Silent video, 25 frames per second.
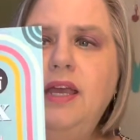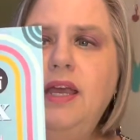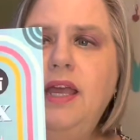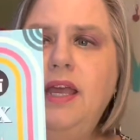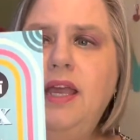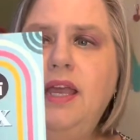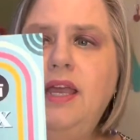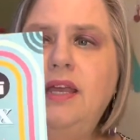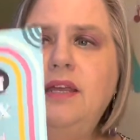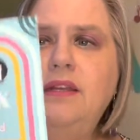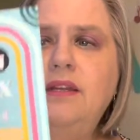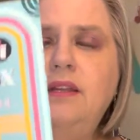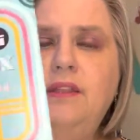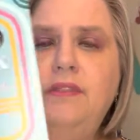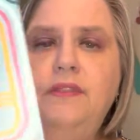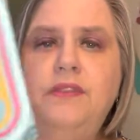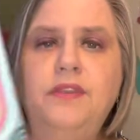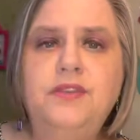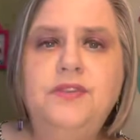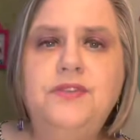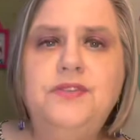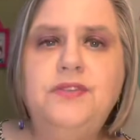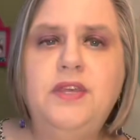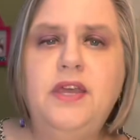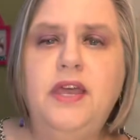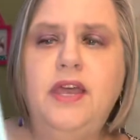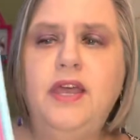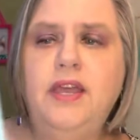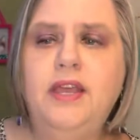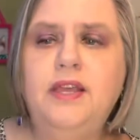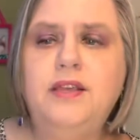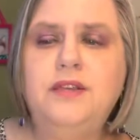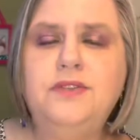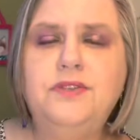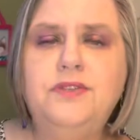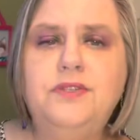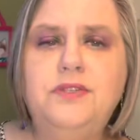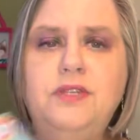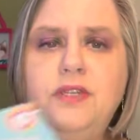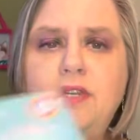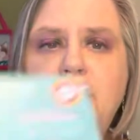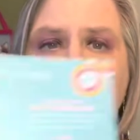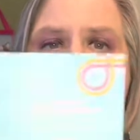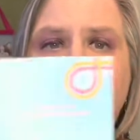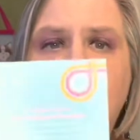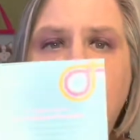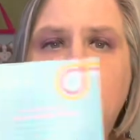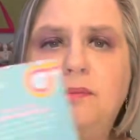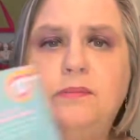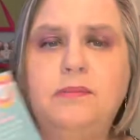And this has the
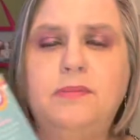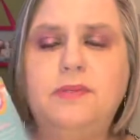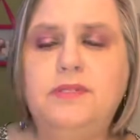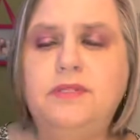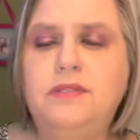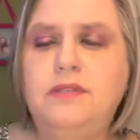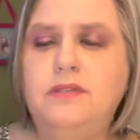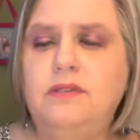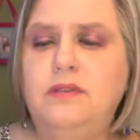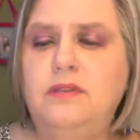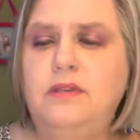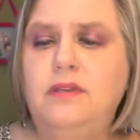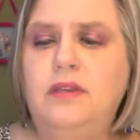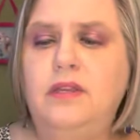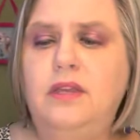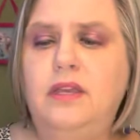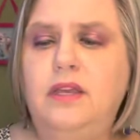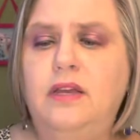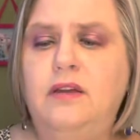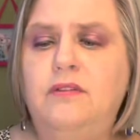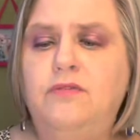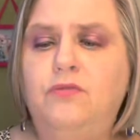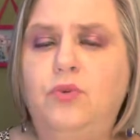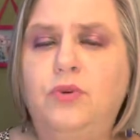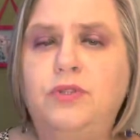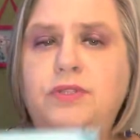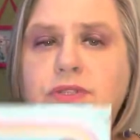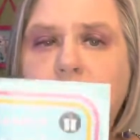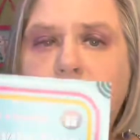items of what's